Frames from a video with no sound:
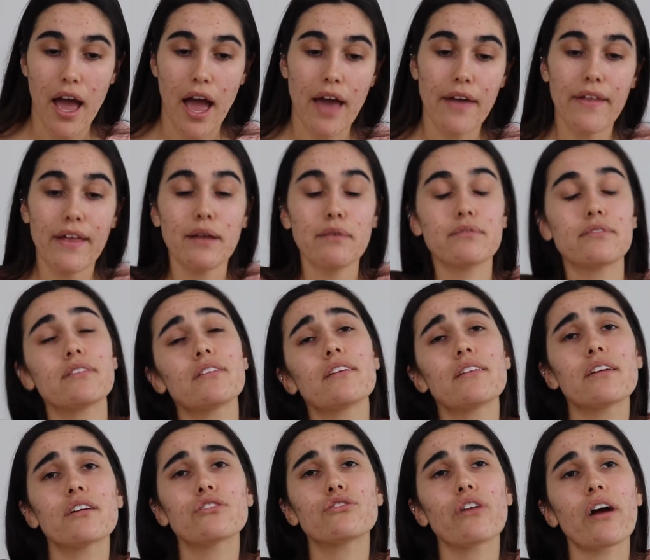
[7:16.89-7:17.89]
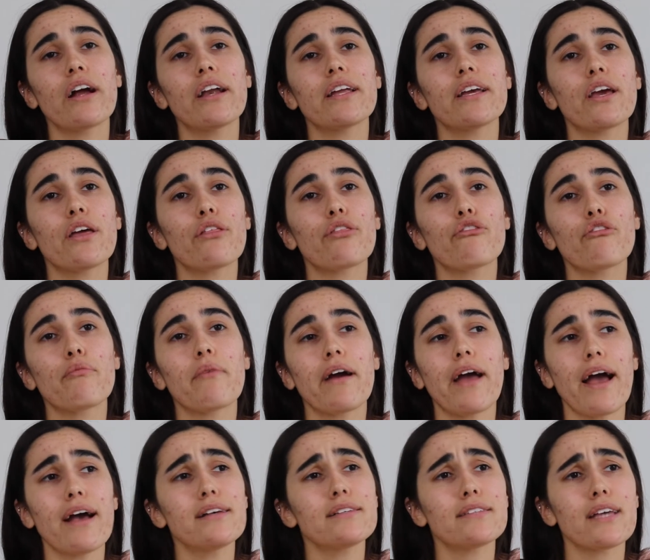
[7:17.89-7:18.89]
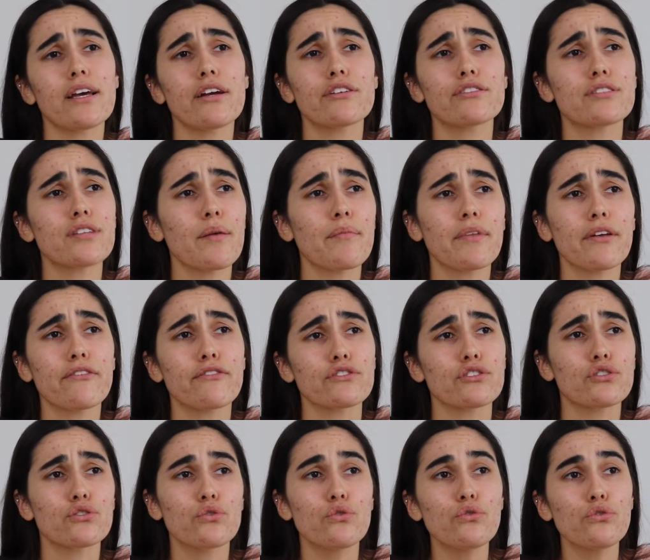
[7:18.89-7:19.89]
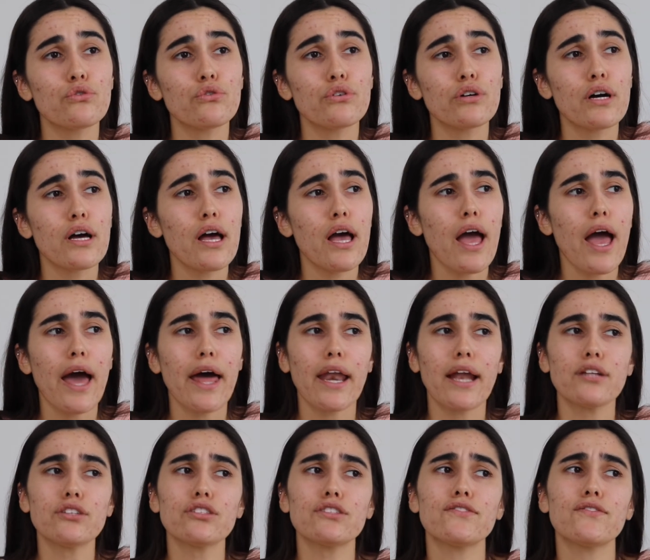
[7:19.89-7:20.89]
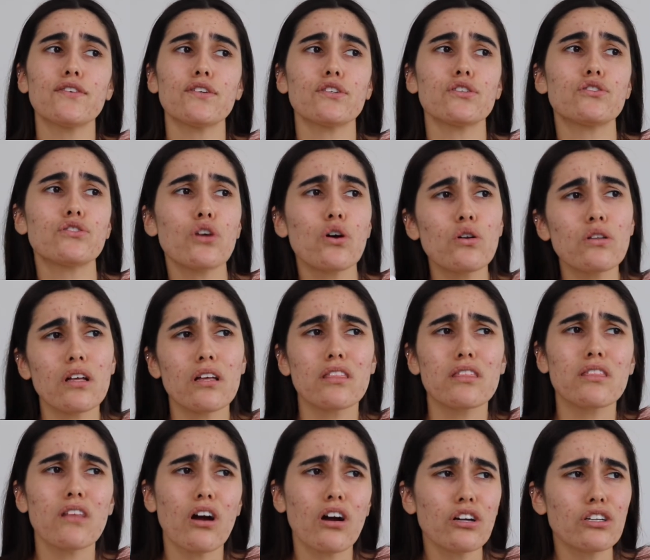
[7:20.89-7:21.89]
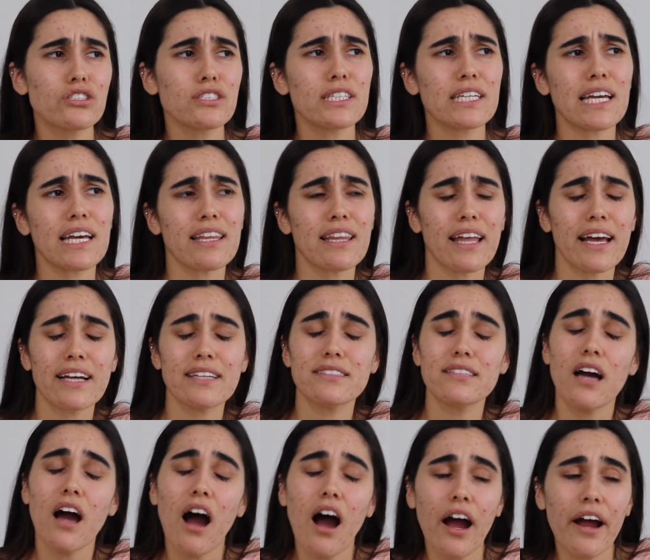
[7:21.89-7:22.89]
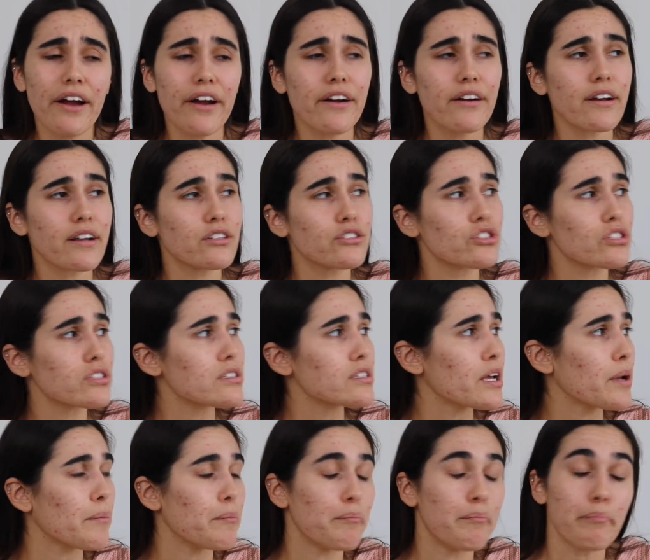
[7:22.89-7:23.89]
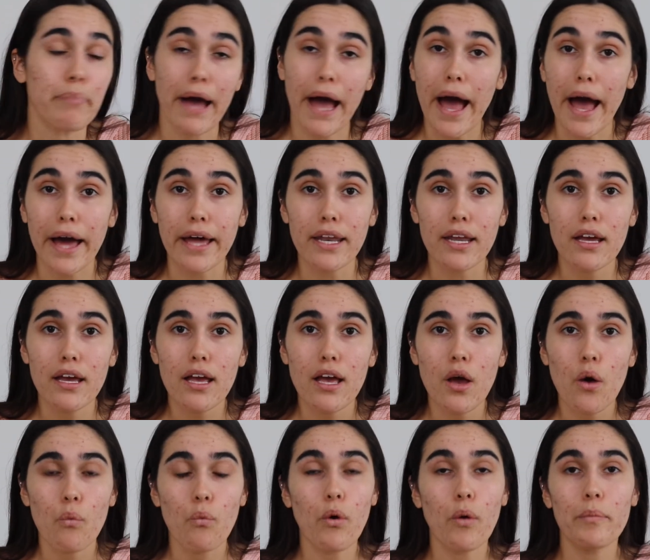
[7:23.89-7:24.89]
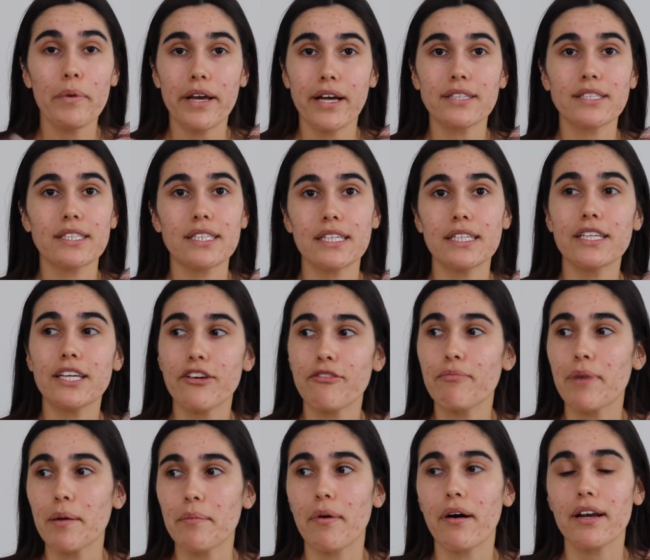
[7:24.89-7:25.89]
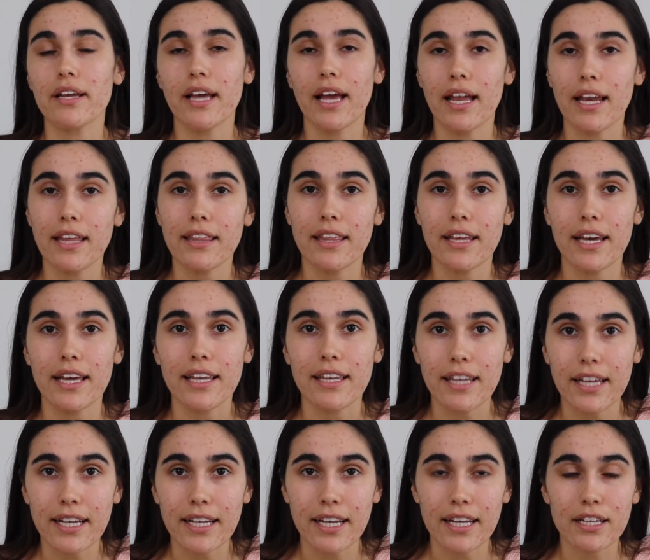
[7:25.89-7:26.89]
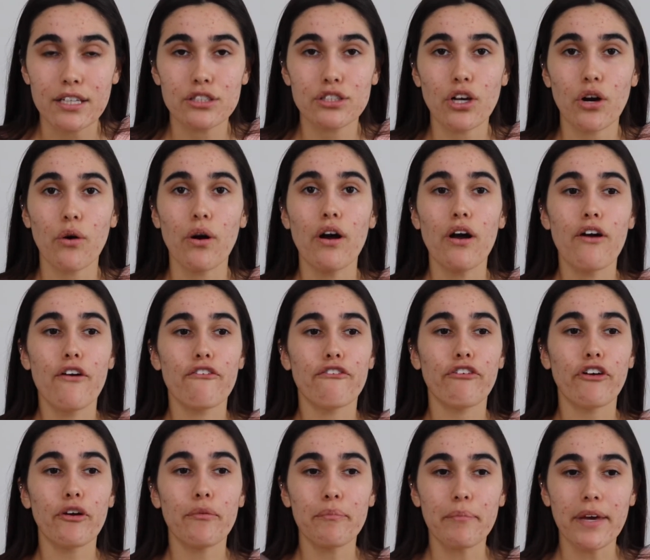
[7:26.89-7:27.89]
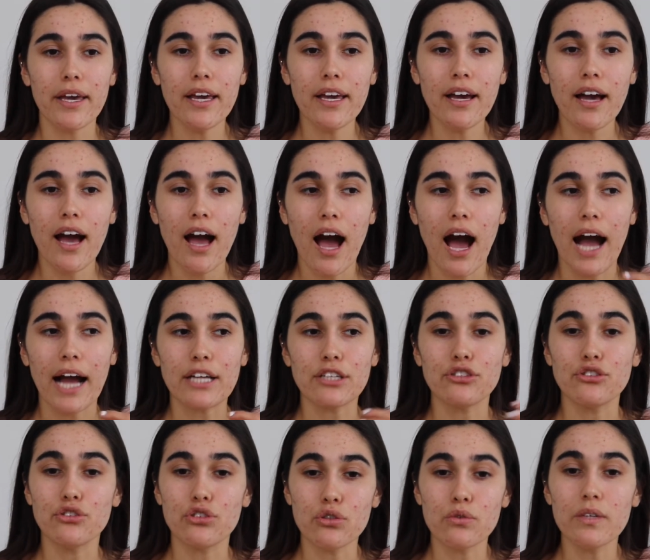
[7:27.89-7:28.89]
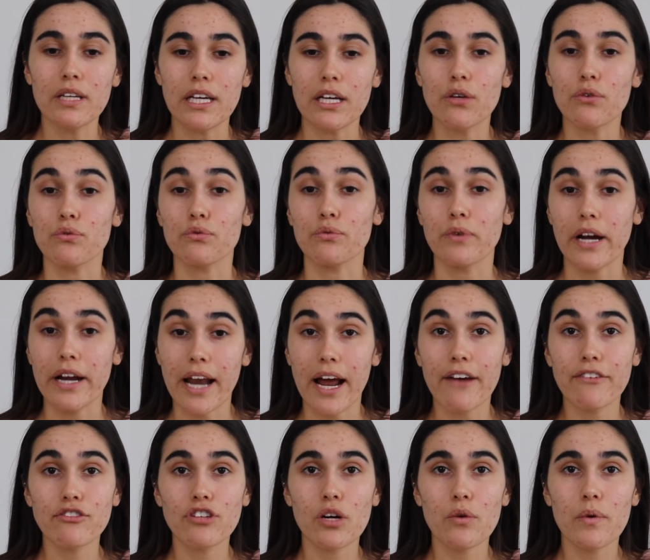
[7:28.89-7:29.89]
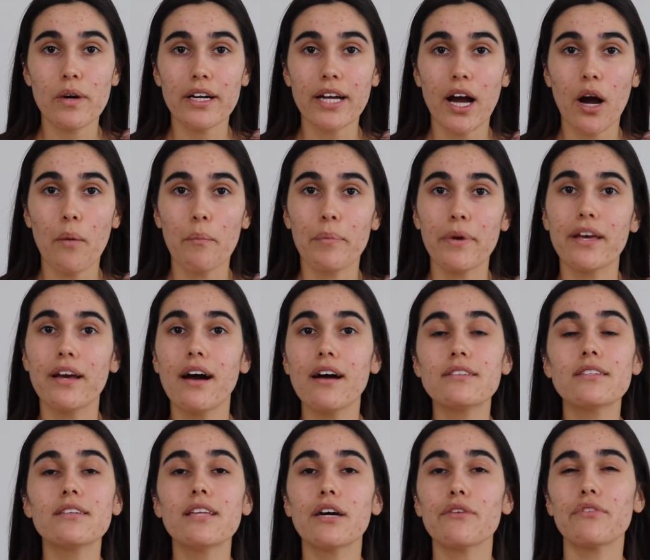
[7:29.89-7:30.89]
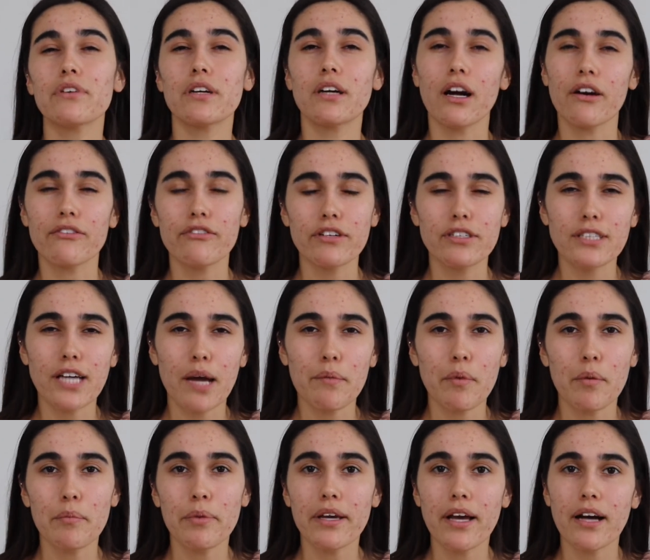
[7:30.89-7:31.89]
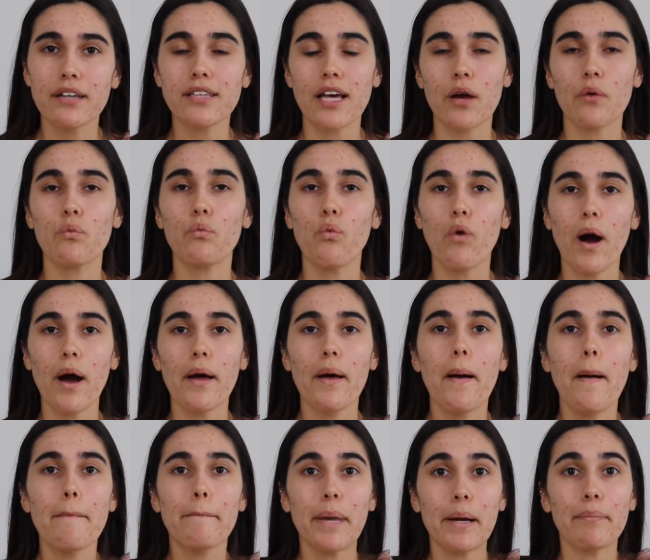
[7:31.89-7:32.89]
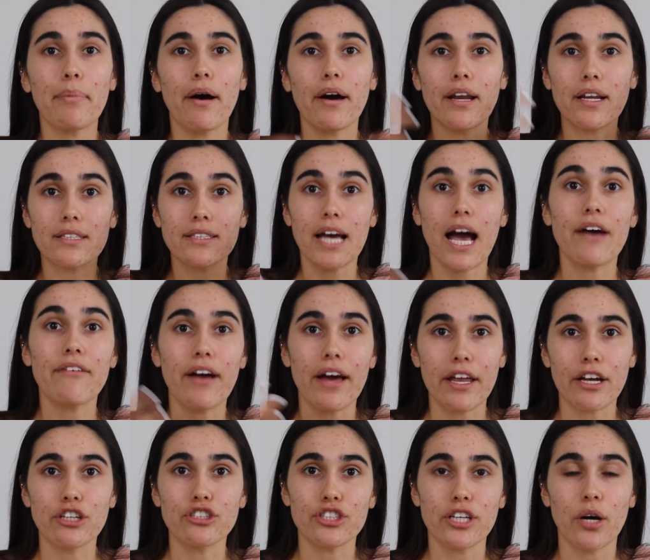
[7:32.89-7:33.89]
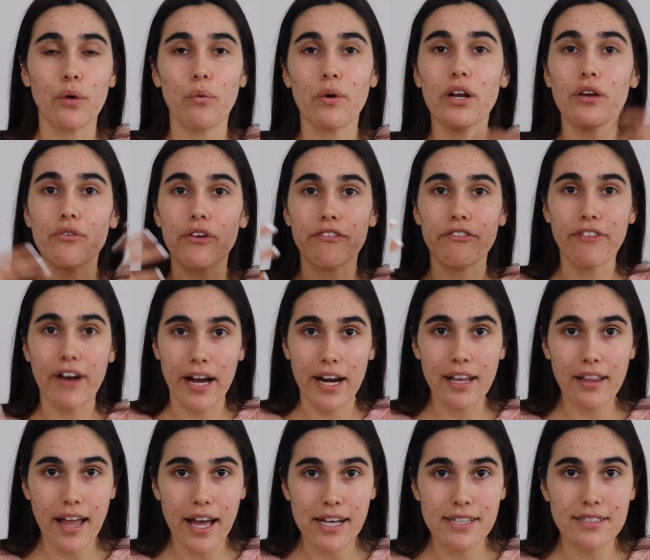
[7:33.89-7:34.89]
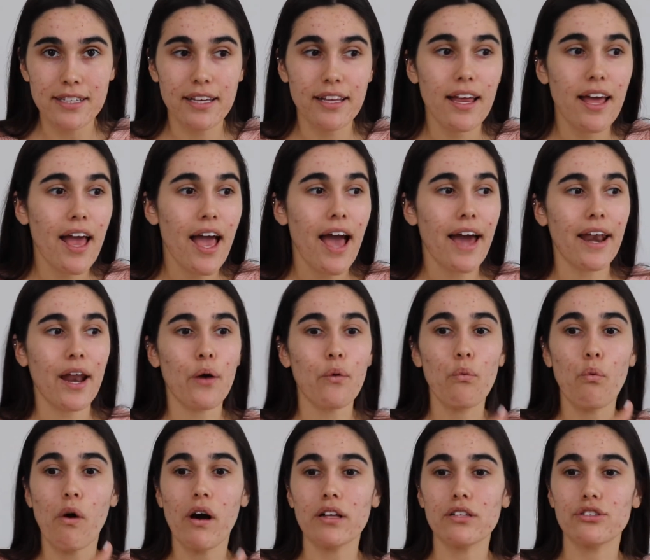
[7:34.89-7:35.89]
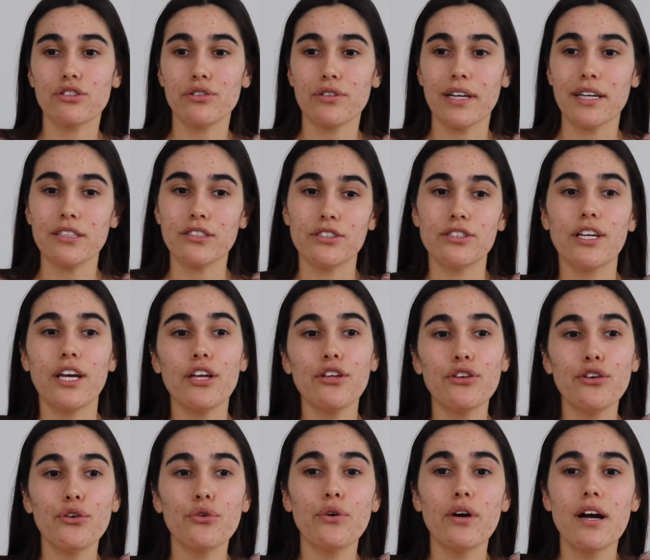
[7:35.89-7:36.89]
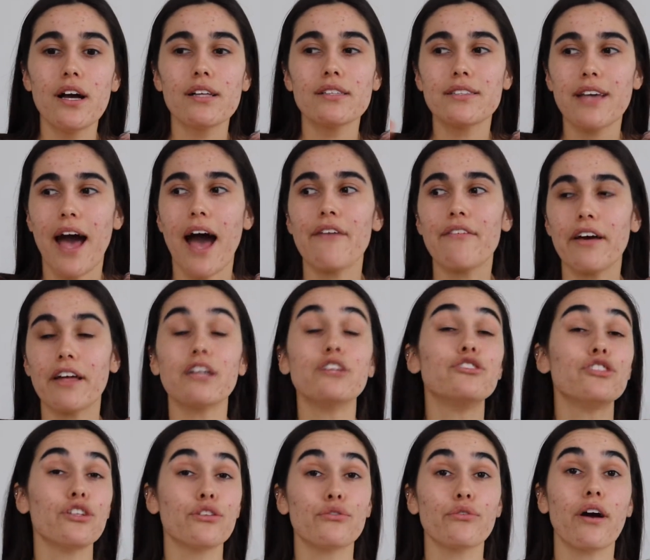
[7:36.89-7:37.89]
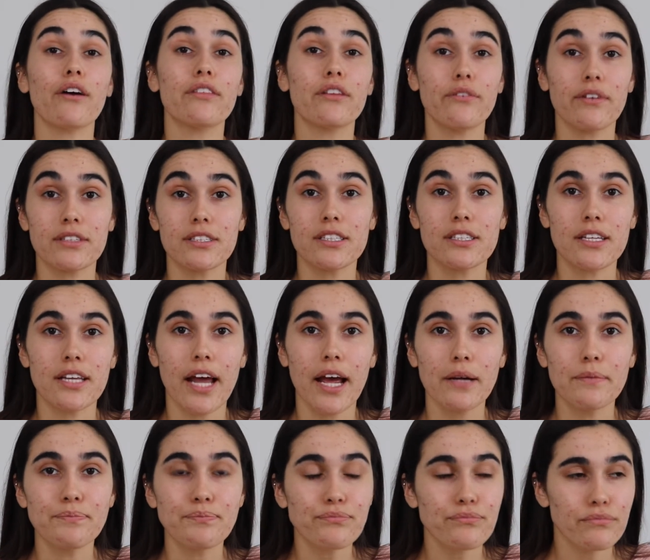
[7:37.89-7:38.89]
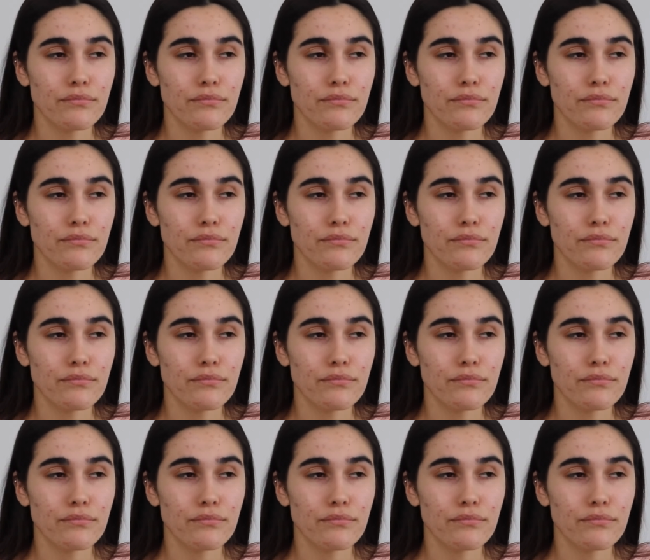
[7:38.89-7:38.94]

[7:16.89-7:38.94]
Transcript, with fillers: And then I'm sitting there trying to get through my essay or something for school, and I just feel so lethargic and like tired and just like bad. Well, because I didn't give my body anything it needed. So for me, I do eat right after I work out because of that recovery time, and because I want my body to have energy. I want to revitalize it, and I want to continue to have energy throughout the rest of the day.